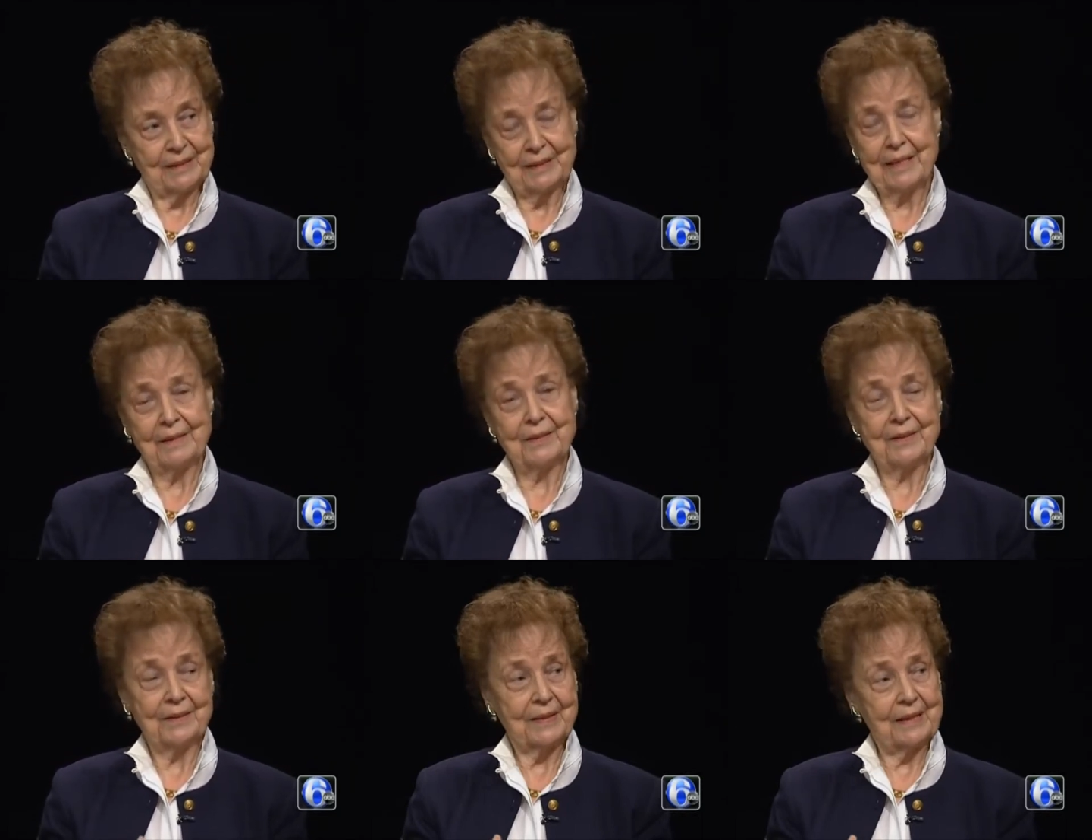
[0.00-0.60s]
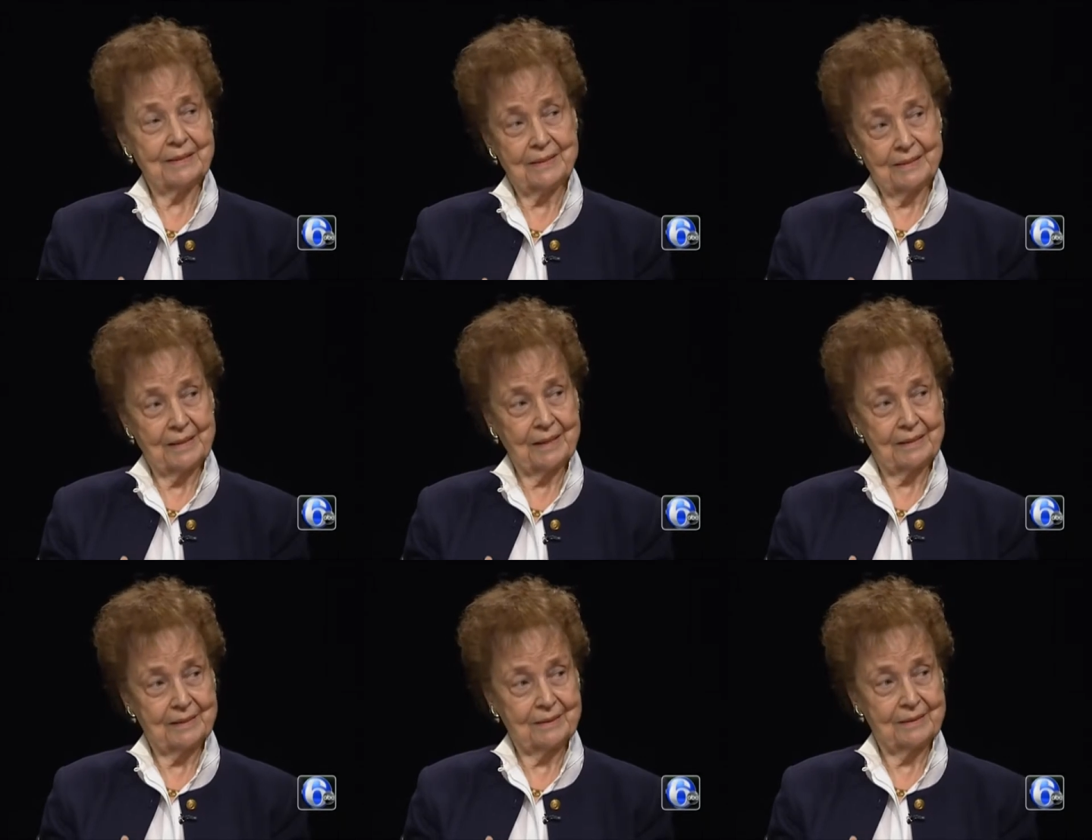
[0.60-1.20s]
and I think that's an
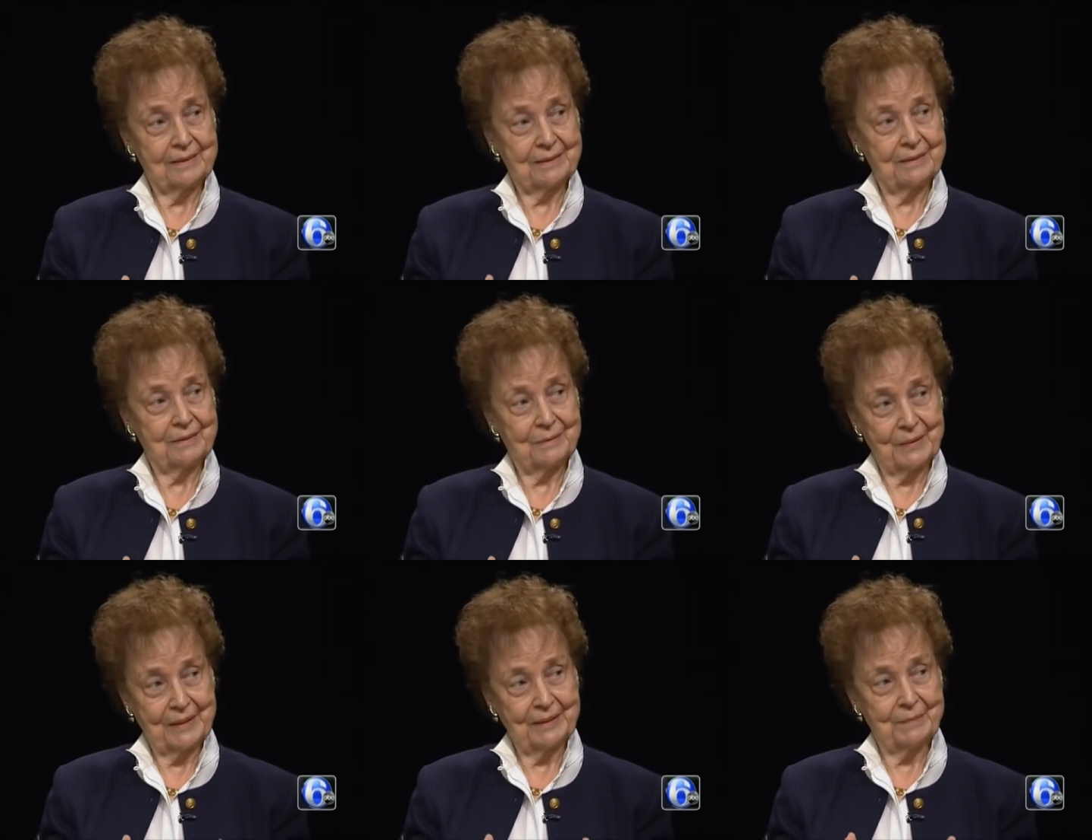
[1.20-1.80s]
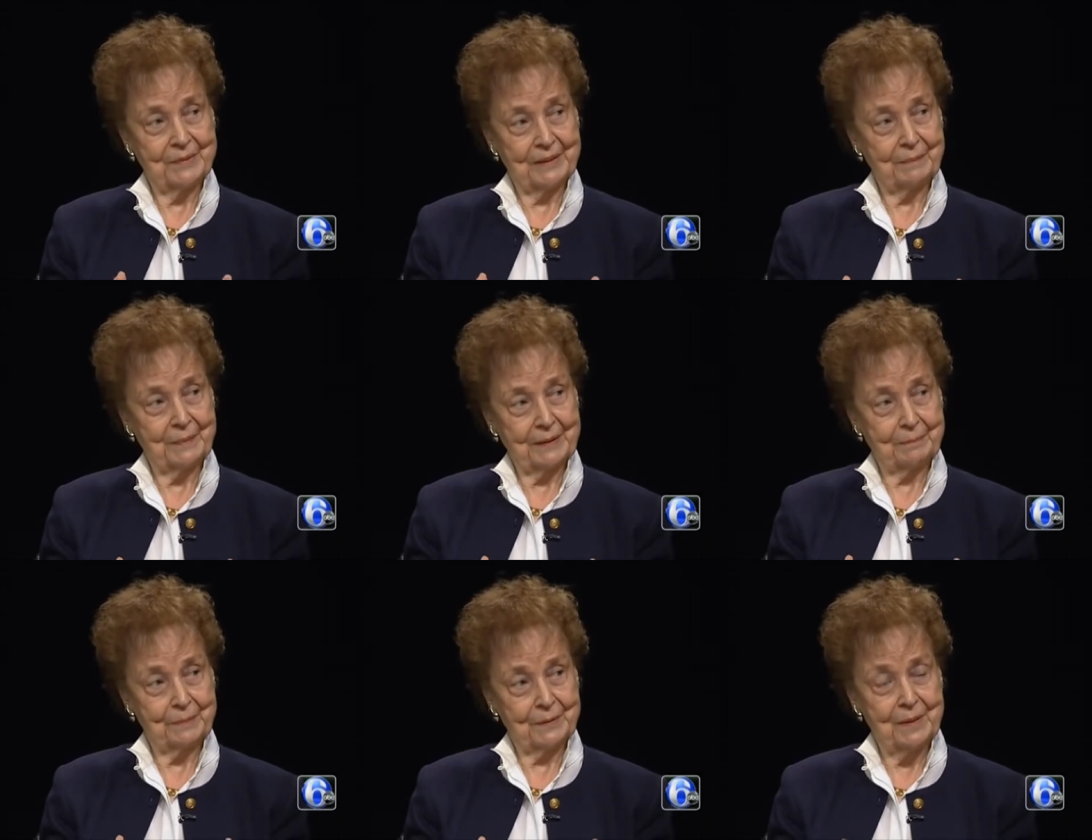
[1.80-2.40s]
excellent way to meet
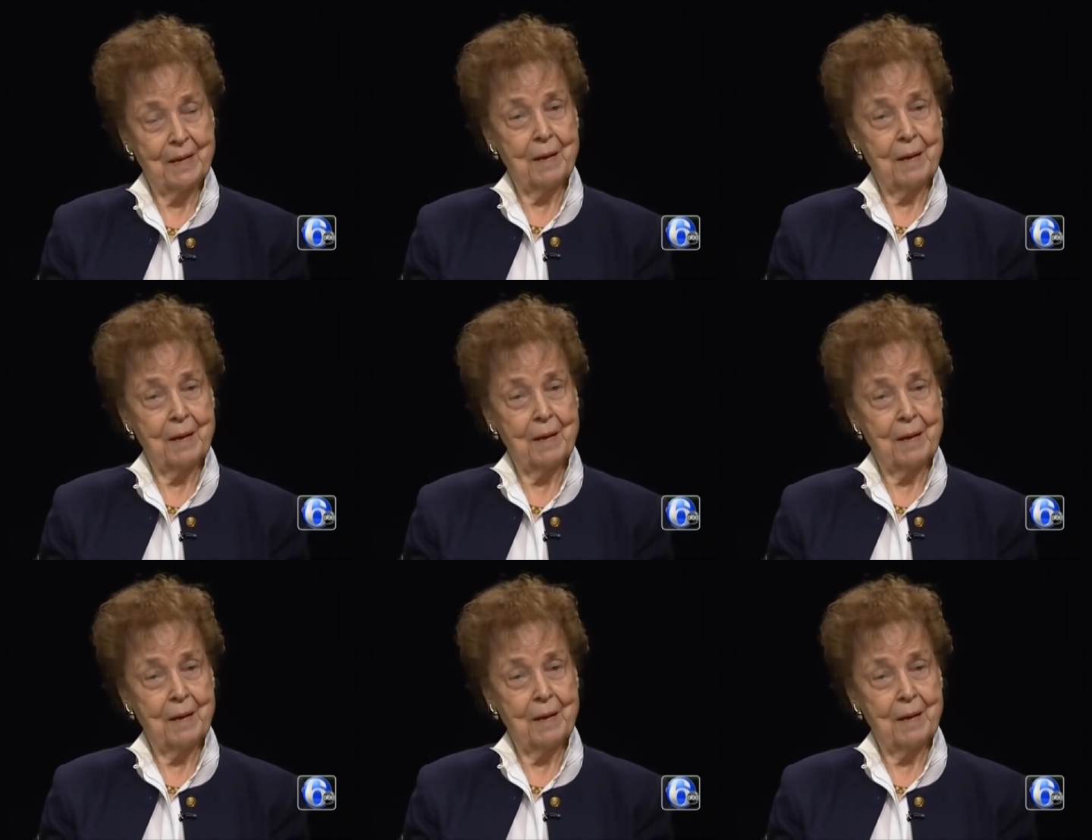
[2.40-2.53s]
people.